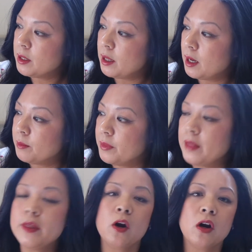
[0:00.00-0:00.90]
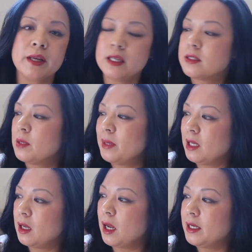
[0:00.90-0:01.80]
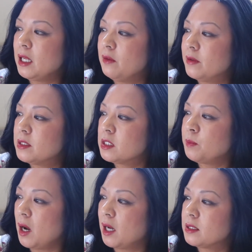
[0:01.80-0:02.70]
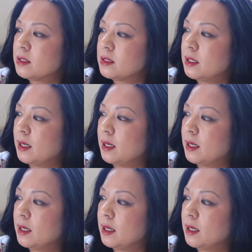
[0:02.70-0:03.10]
and there are some uneven spots,